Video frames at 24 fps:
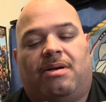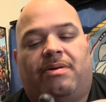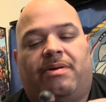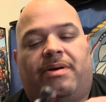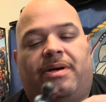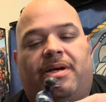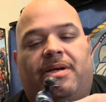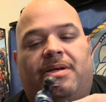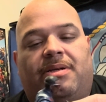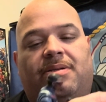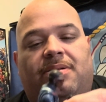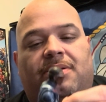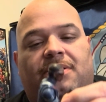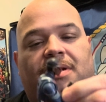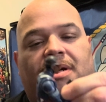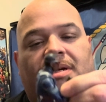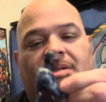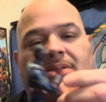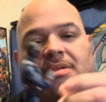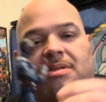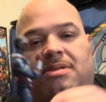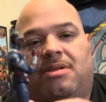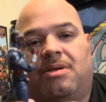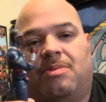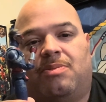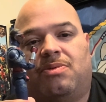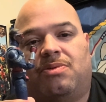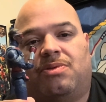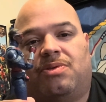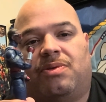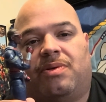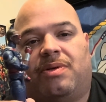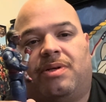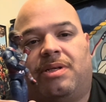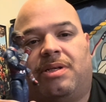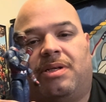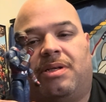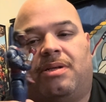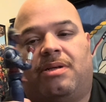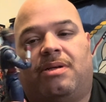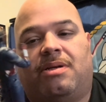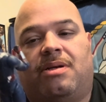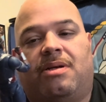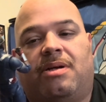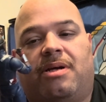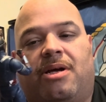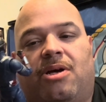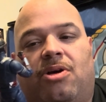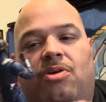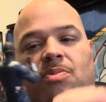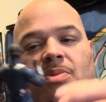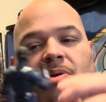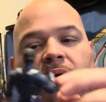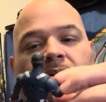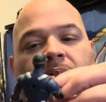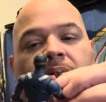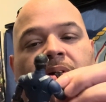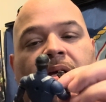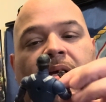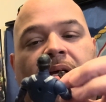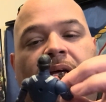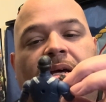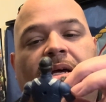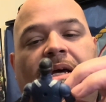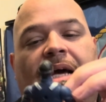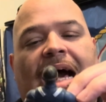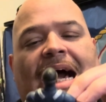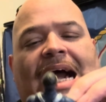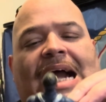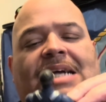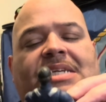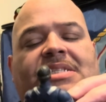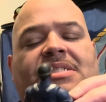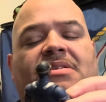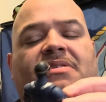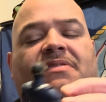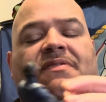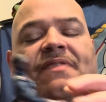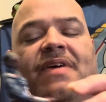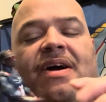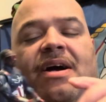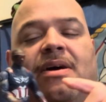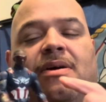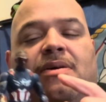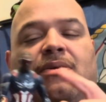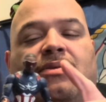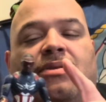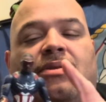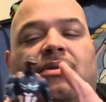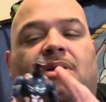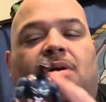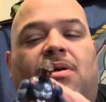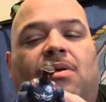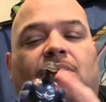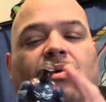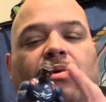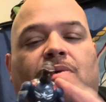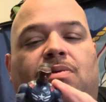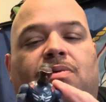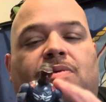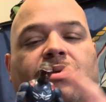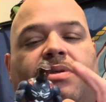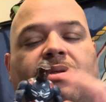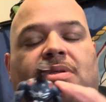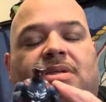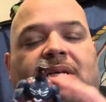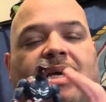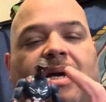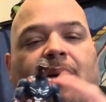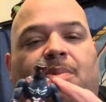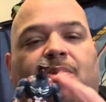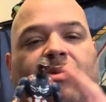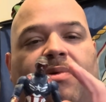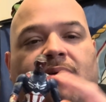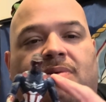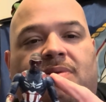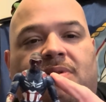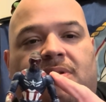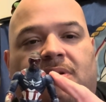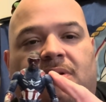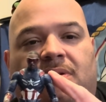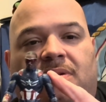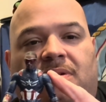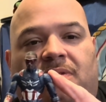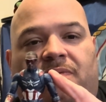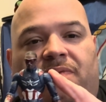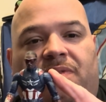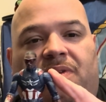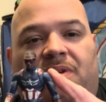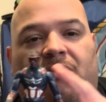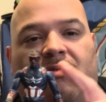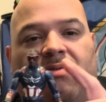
Right? The double jointed elbow. I actually found a loose Sam Wilson of the